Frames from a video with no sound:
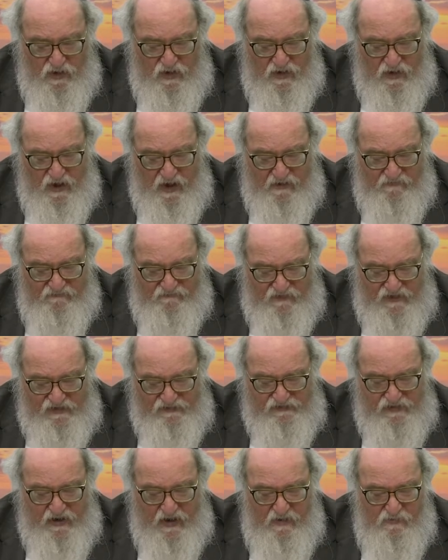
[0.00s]

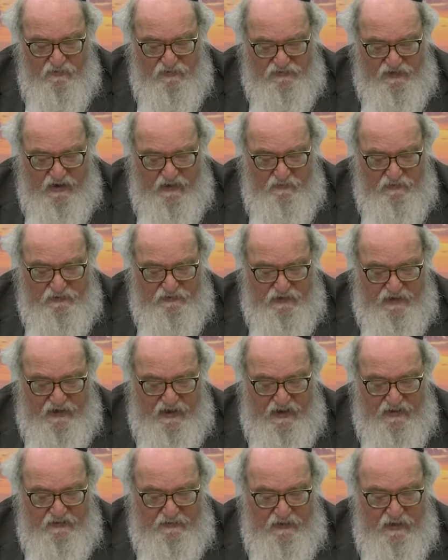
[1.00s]
Avishai was able to
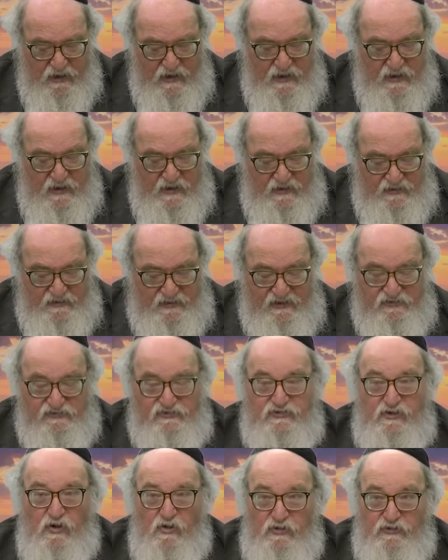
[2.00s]
get
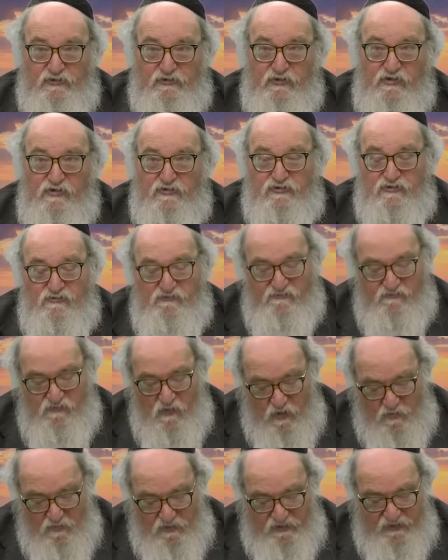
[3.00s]
these soldiers who
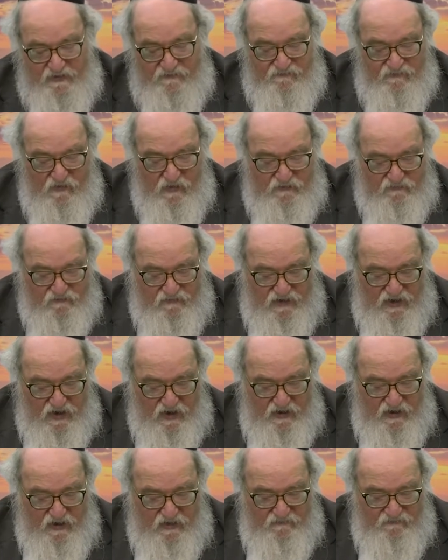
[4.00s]
formerly fought for
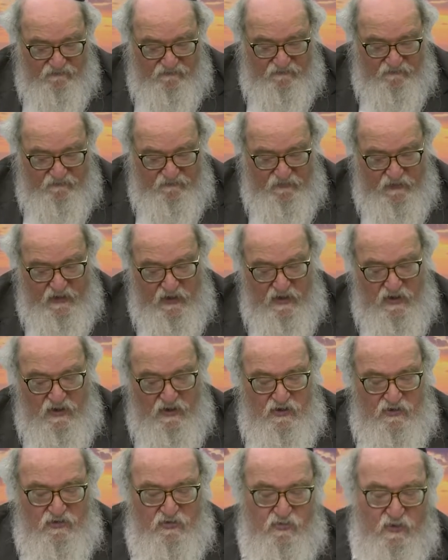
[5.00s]
Yayav.
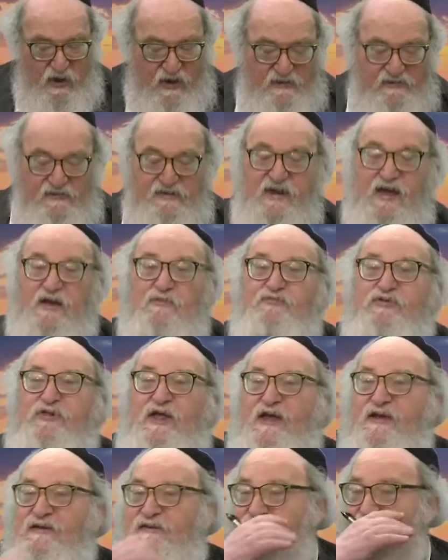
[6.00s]
Crazy and
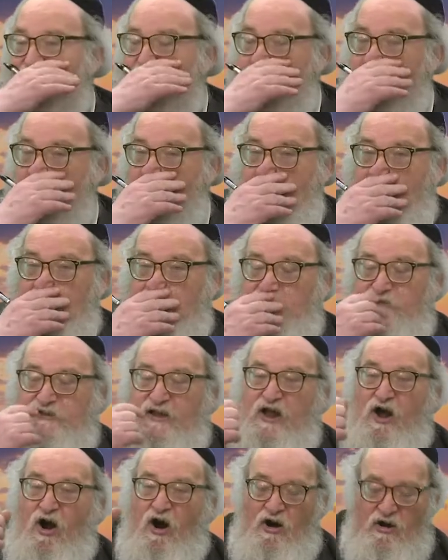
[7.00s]
Placey means
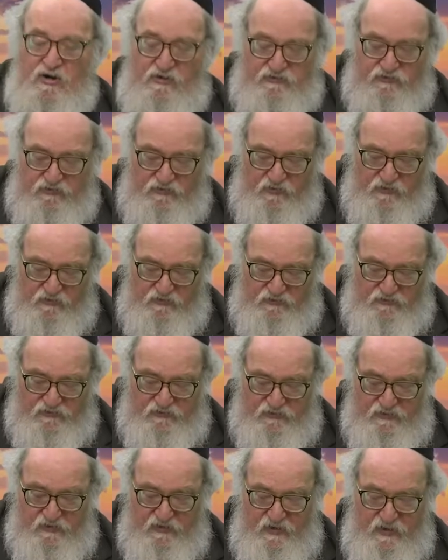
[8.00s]
the
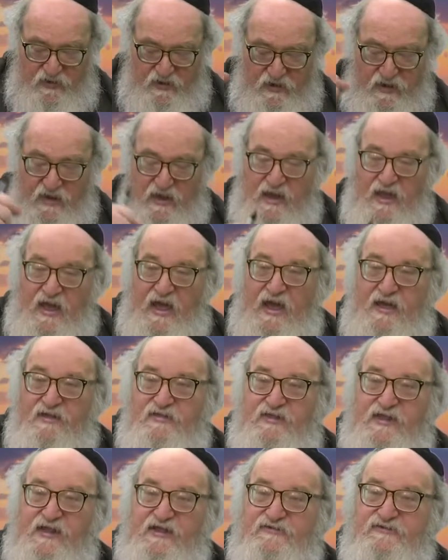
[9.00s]
archers
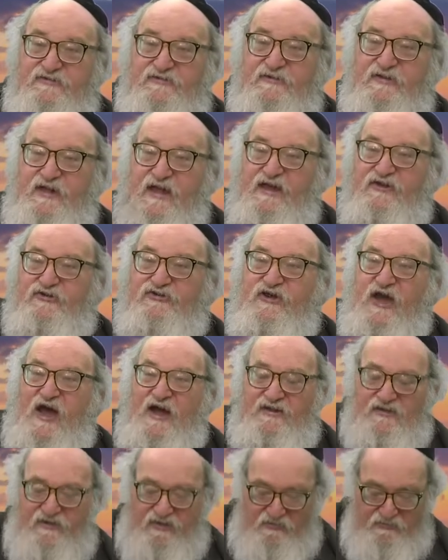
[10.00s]
and the
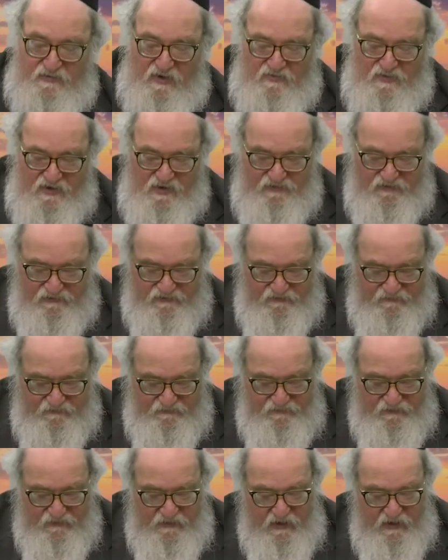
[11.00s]
slingshot throwers.